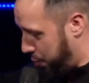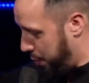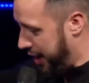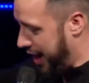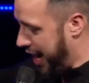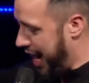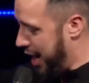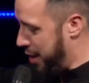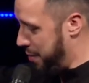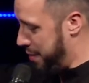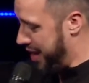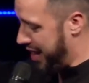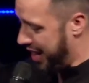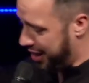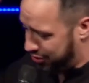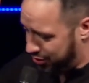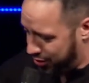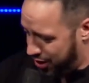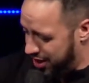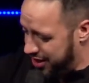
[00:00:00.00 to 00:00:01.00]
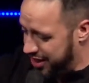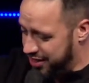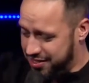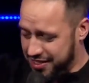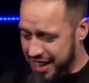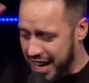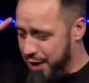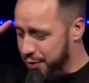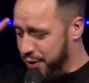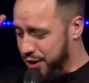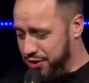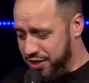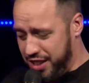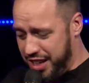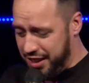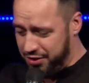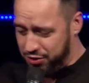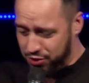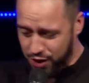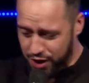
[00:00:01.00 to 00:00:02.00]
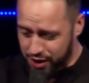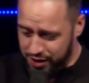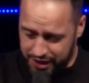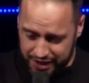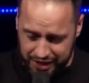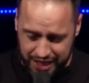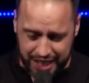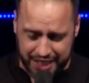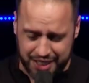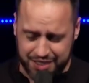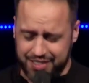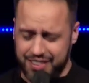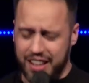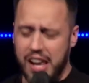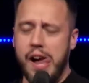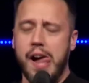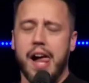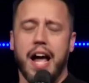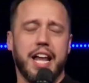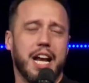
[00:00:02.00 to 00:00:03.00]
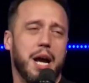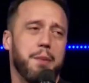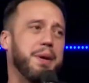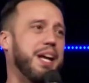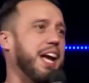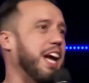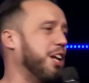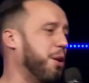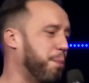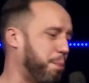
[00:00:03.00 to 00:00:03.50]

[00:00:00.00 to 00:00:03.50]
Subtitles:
behind me, and I saw the sirens and I saw the lights, and I began to